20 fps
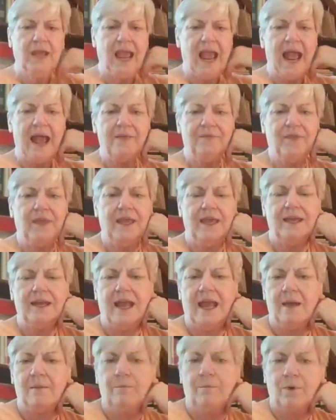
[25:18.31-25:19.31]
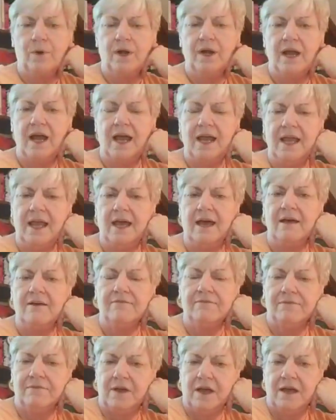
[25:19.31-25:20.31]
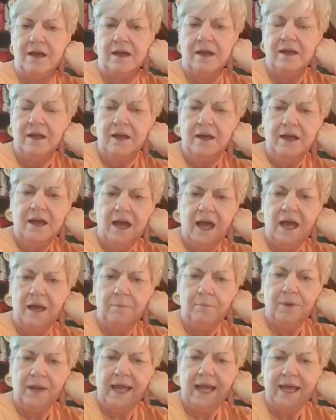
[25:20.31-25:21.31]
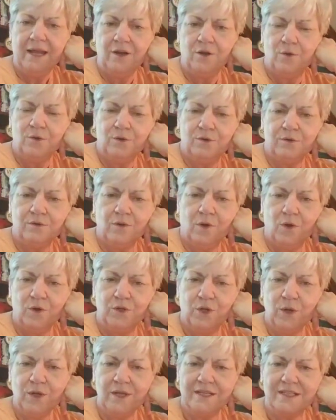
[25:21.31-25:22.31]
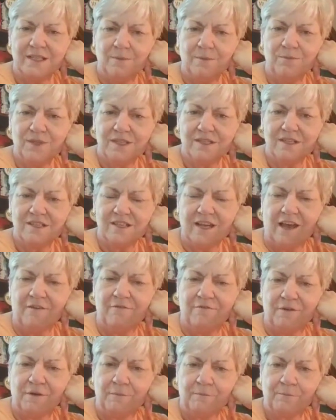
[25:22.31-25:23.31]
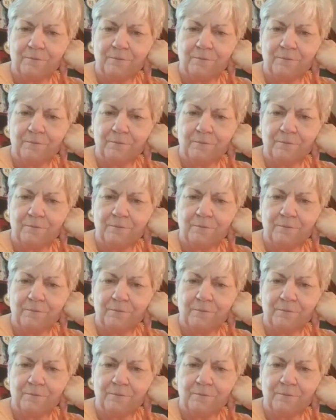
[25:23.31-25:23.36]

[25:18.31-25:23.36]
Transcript: Kathy and Amber and I have planned on doing some stuff.